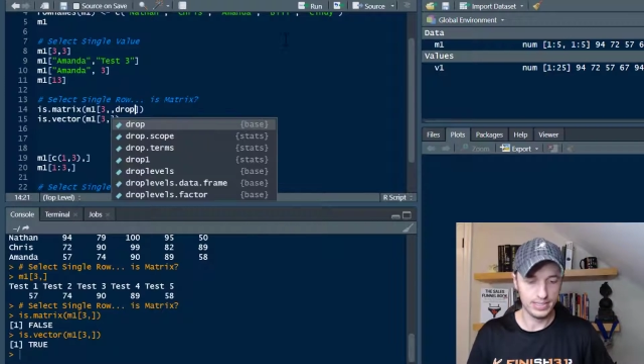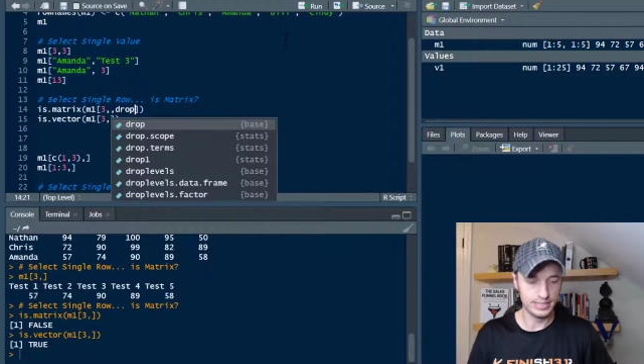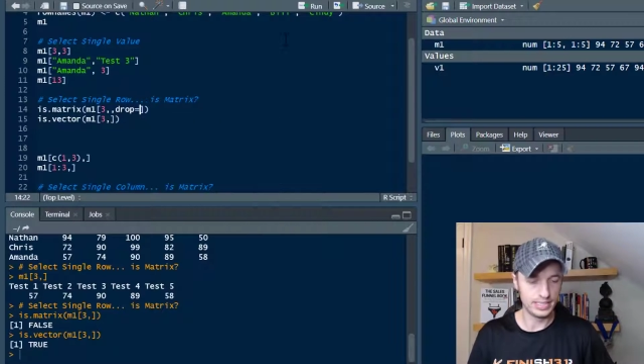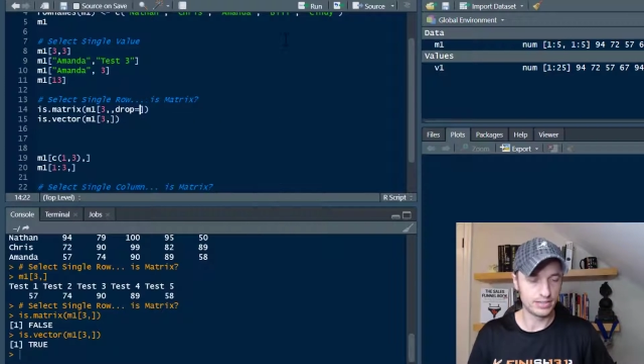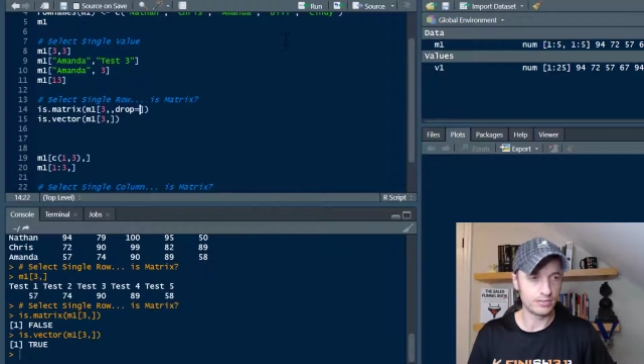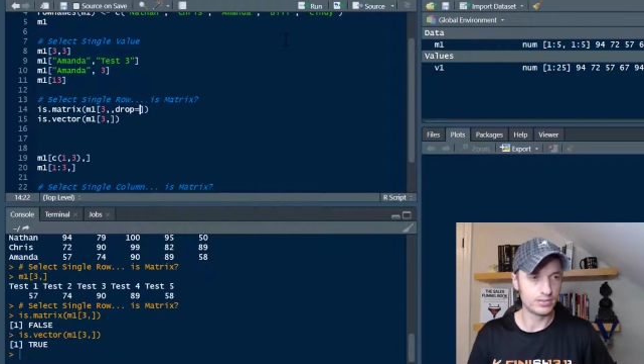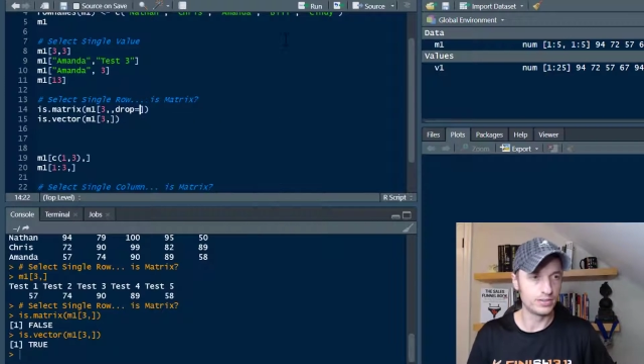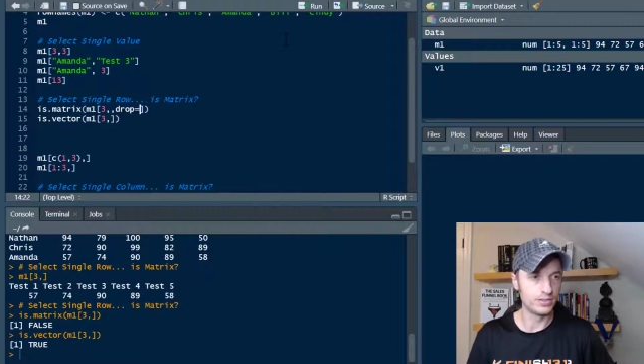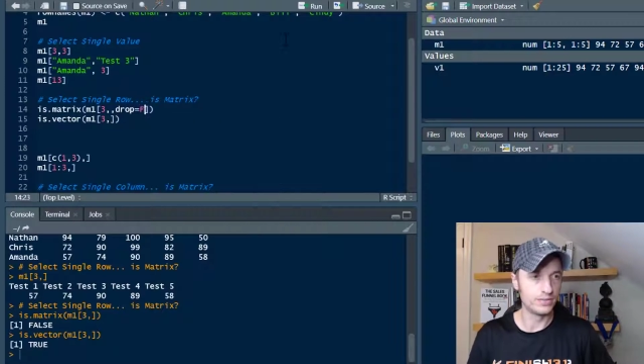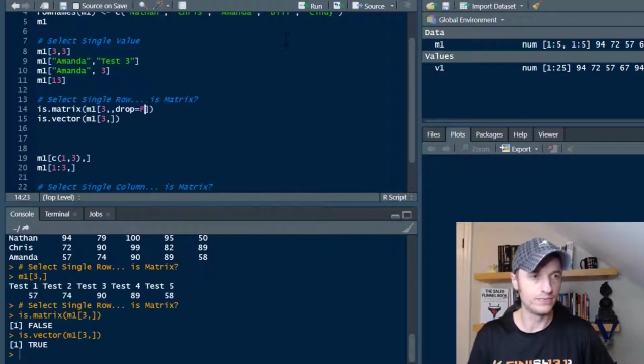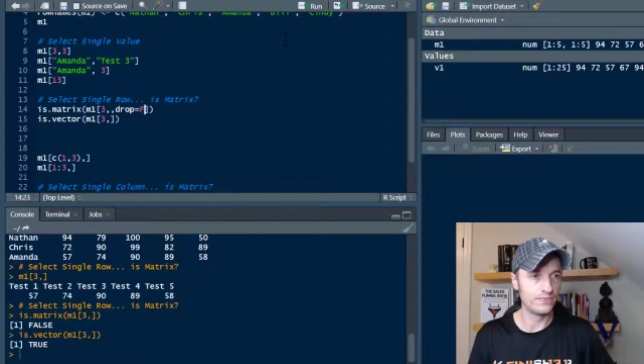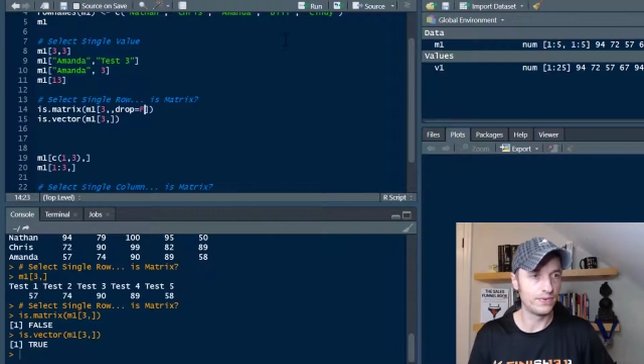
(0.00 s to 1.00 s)
is equal
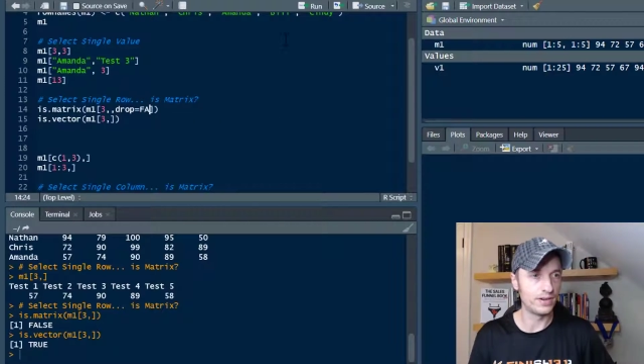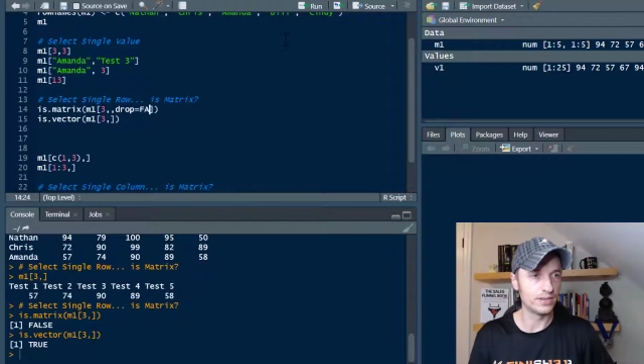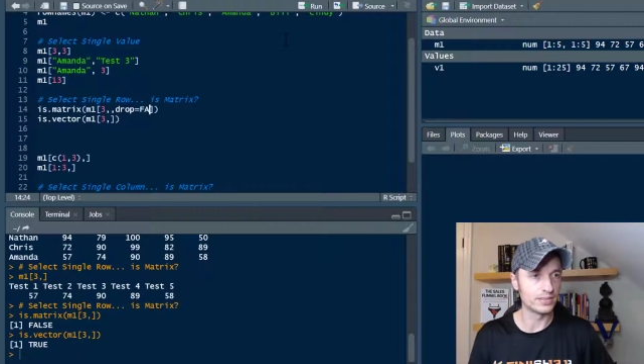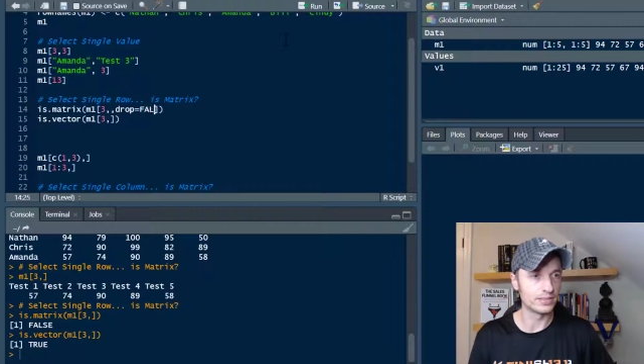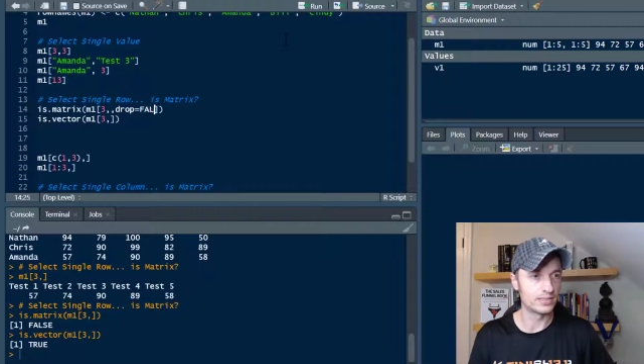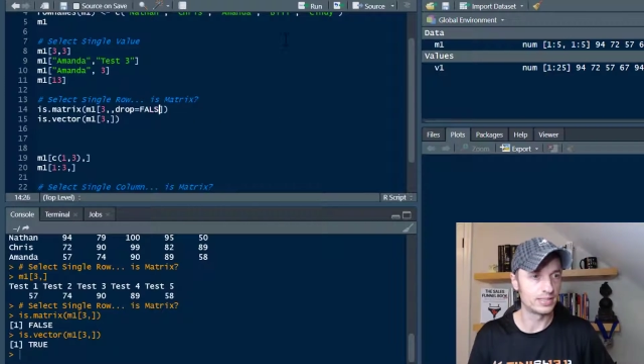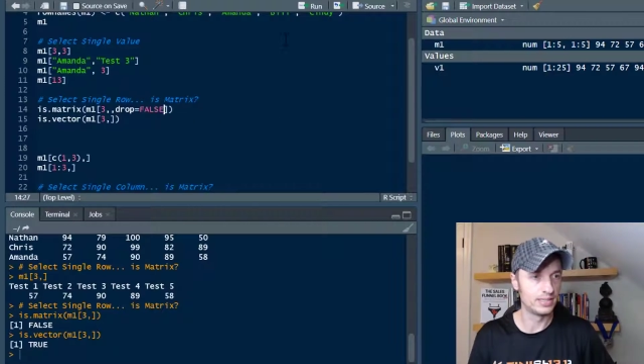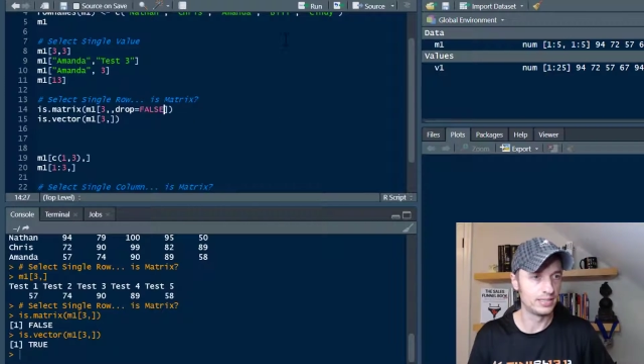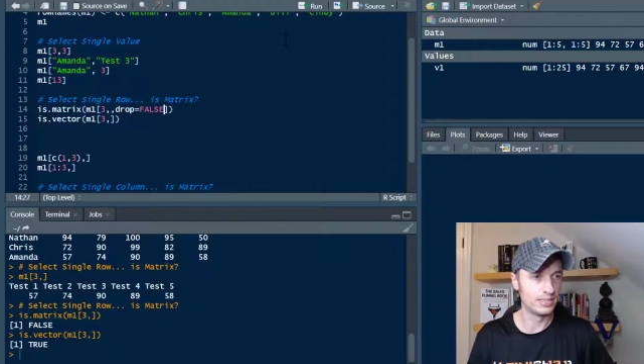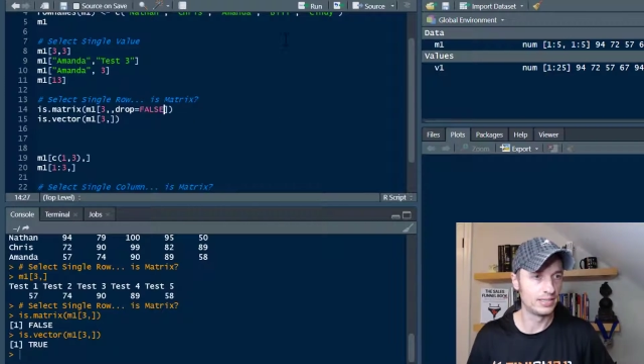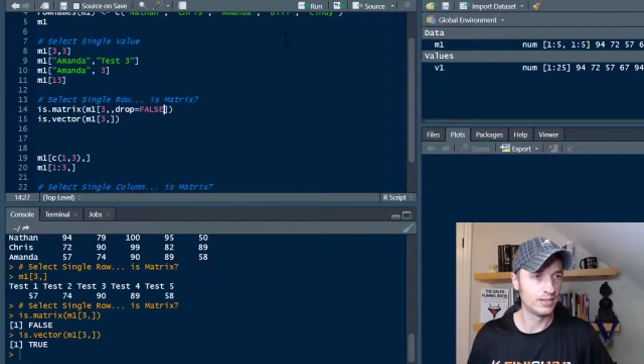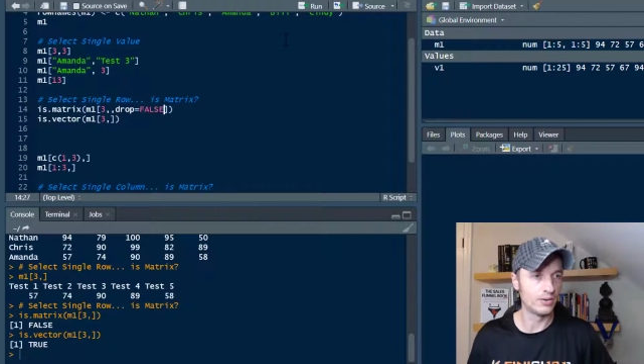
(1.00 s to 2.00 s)
to false,
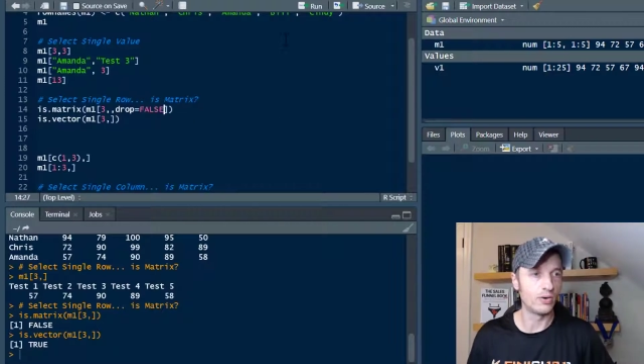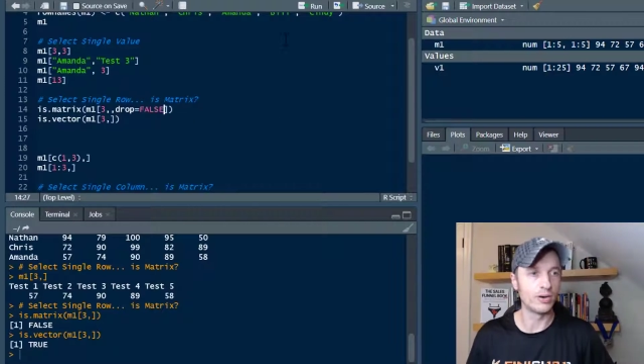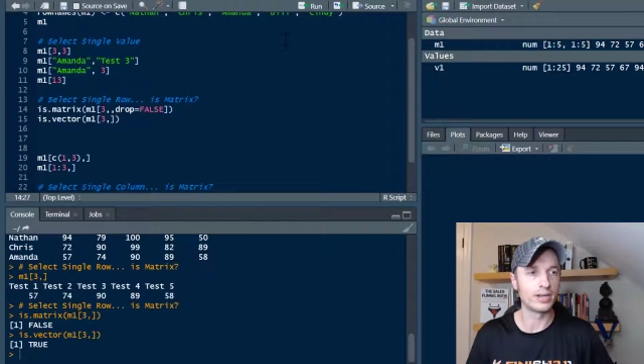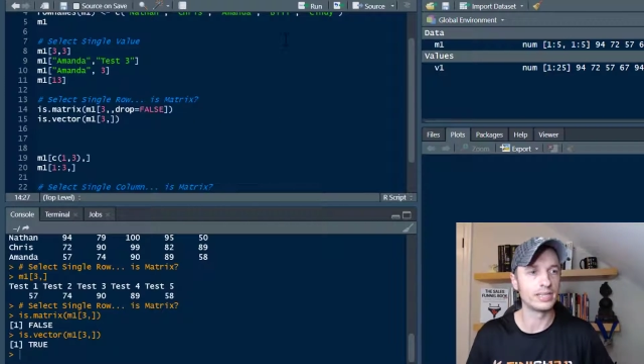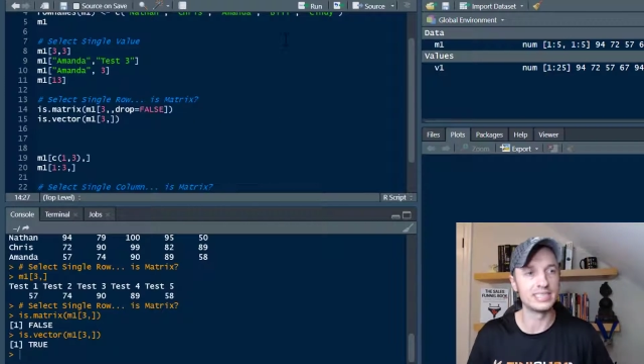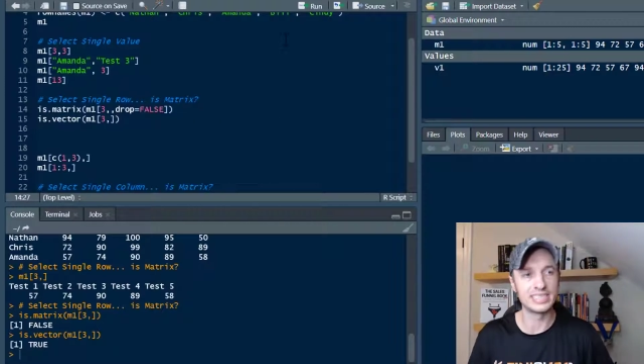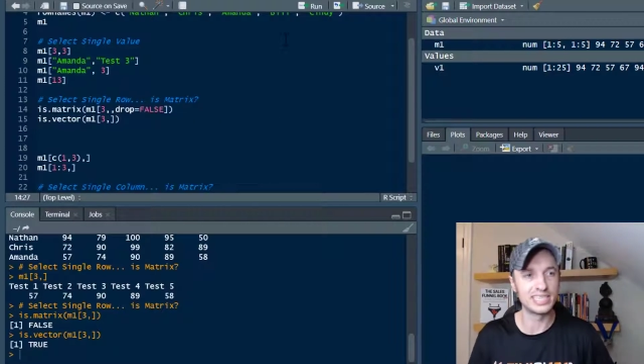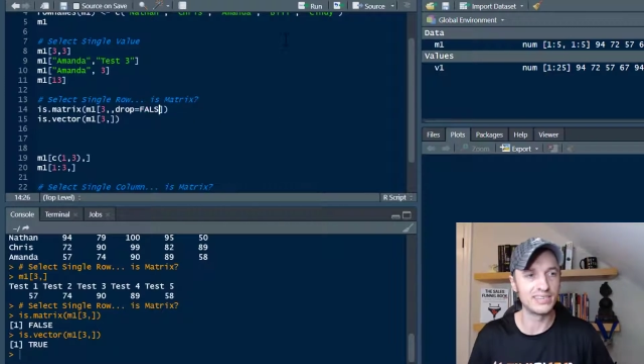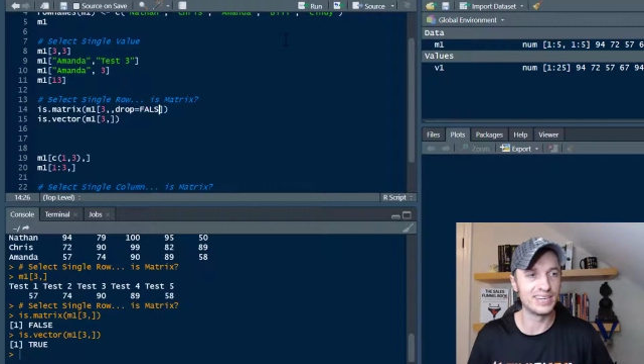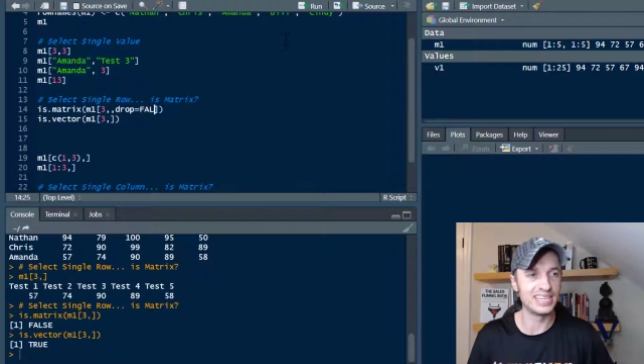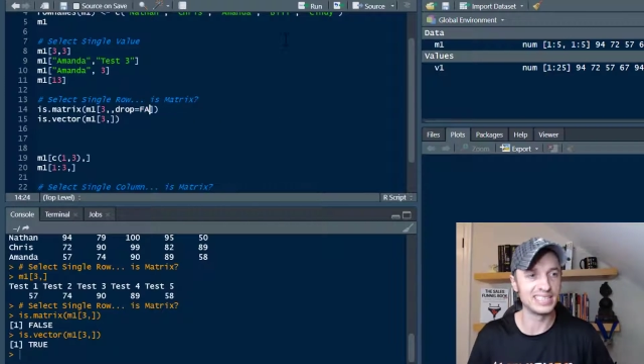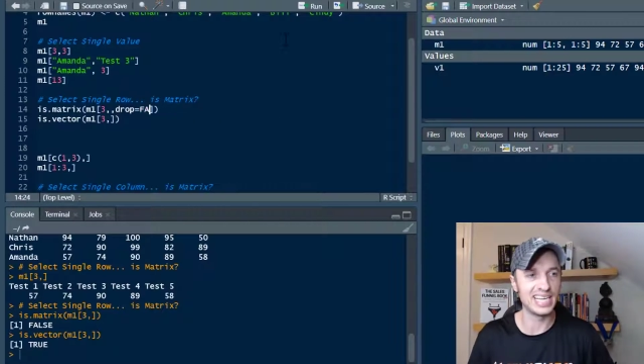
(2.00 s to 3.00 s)
or you can just
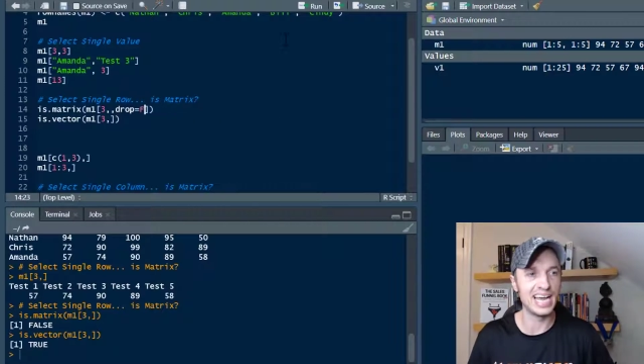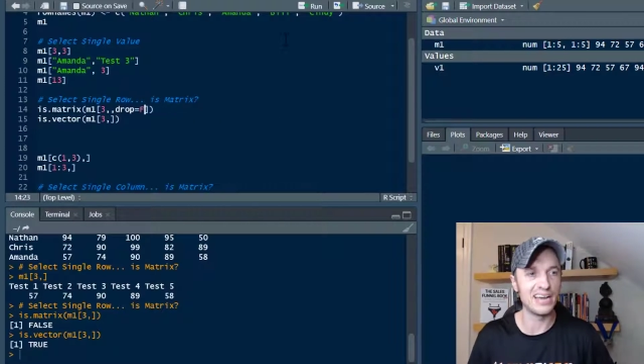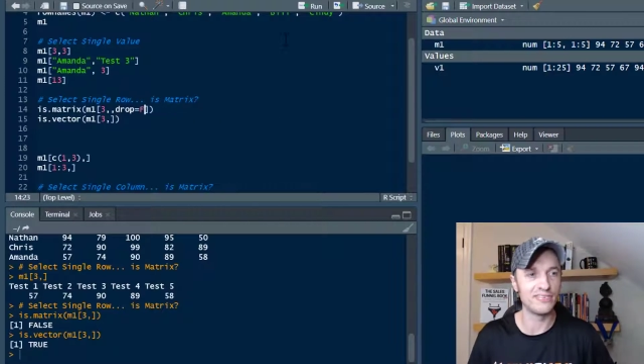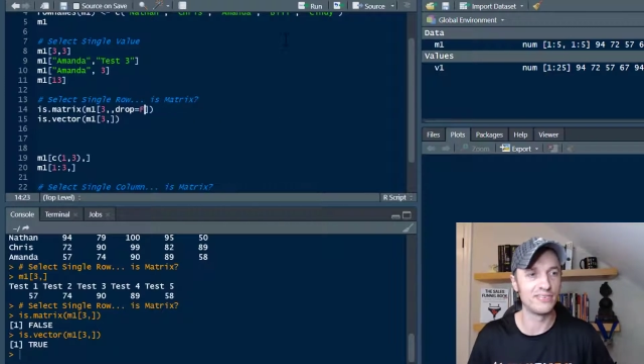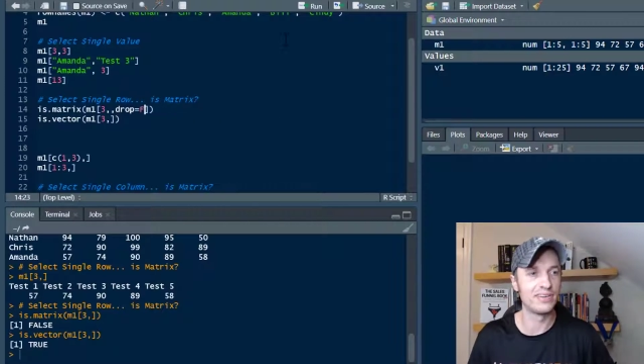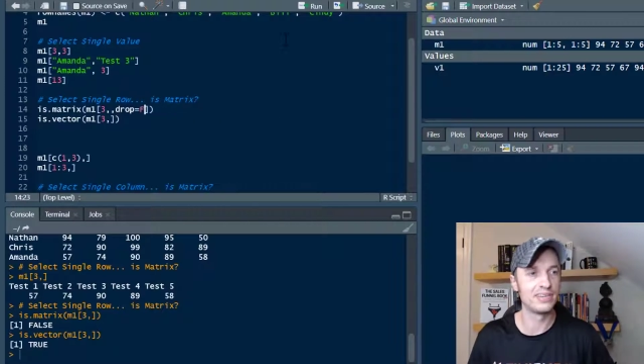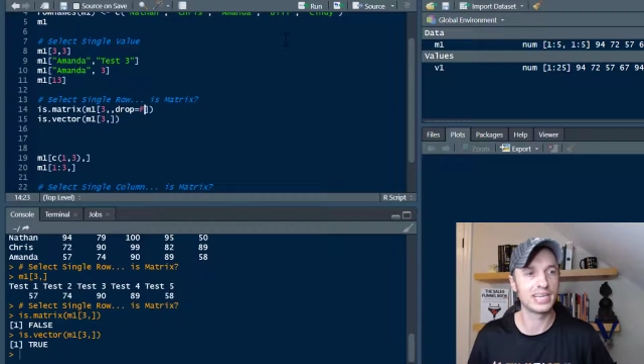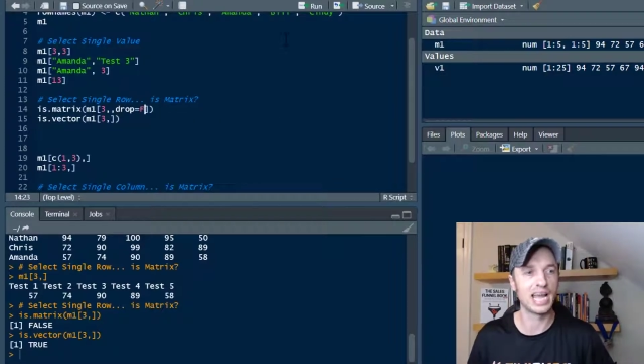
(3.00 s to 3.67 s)
leave it as F,